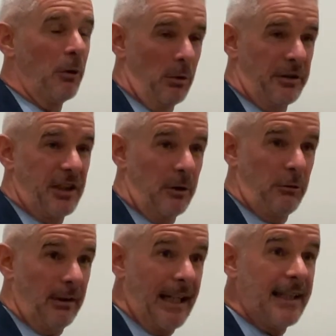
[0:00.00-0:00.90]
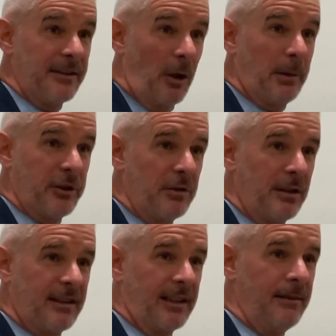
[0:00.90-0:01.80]
also created
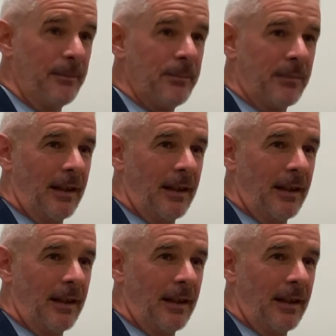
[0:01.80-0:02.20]
opportunity.